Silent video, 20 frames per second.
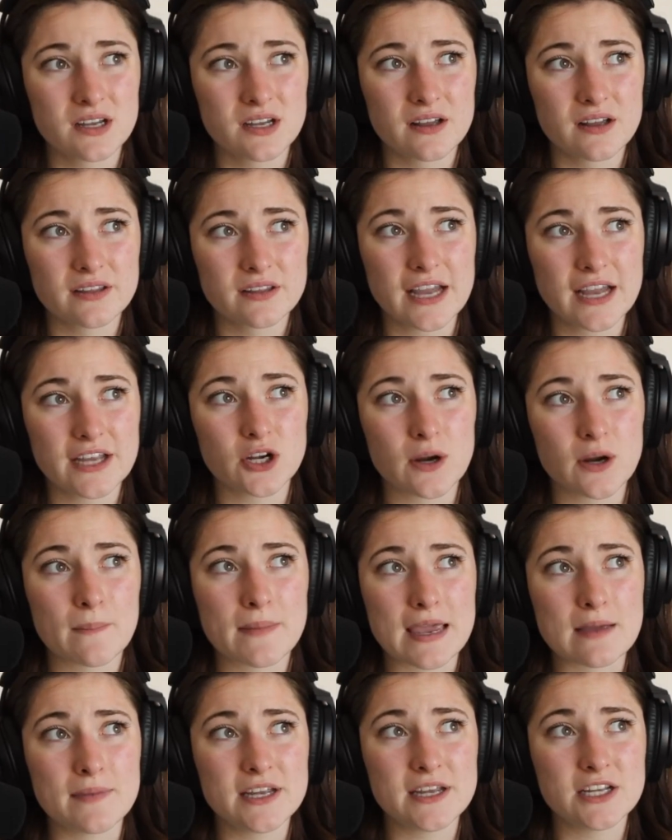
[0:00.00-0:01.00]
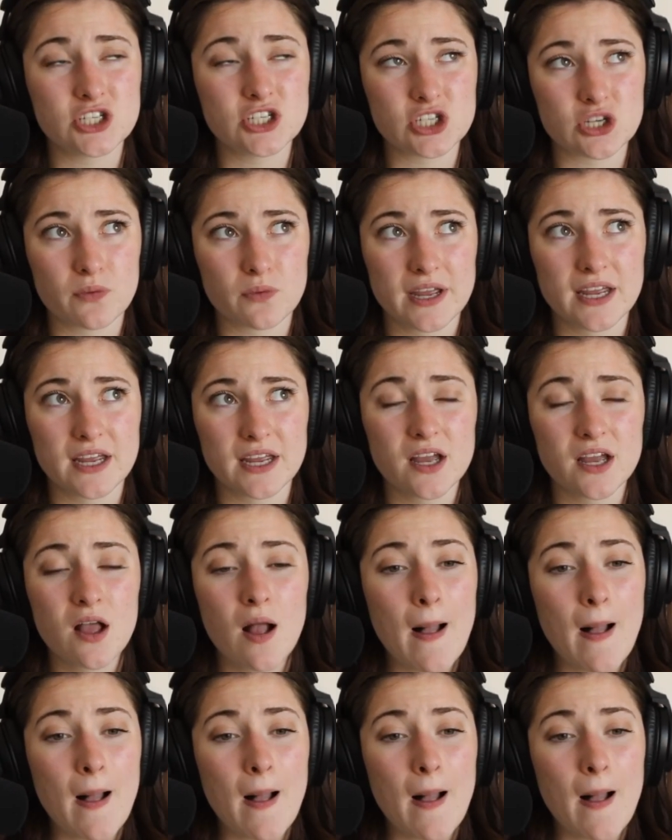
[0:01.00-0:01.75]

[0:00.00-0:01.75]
that you're maybe doing